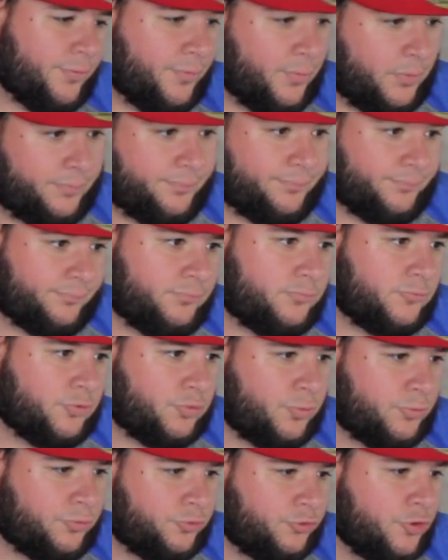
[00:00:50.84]
well,
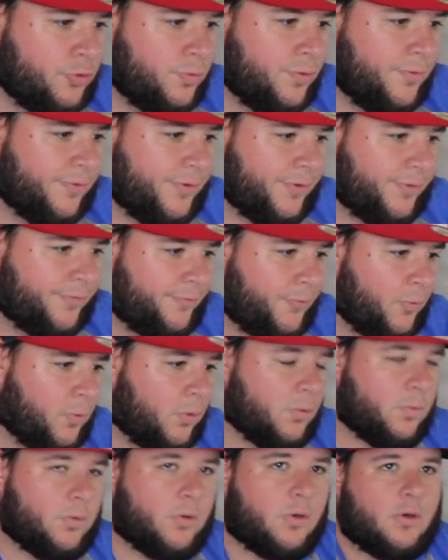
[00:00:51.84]
two of the
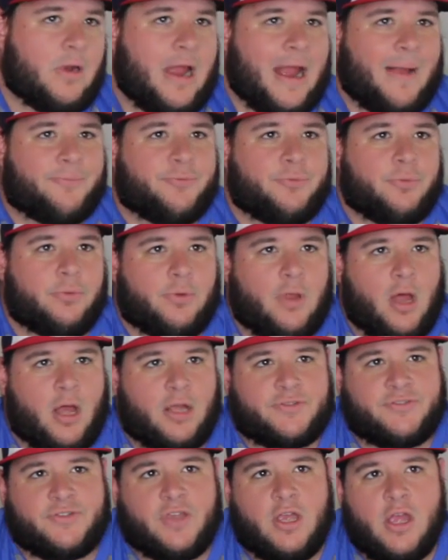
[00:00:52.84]
four were absolute
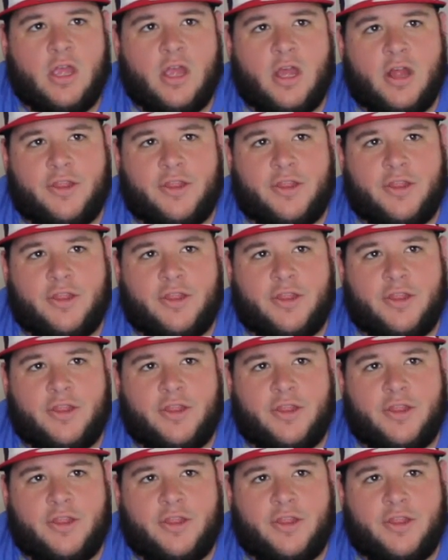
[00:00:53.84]
locks.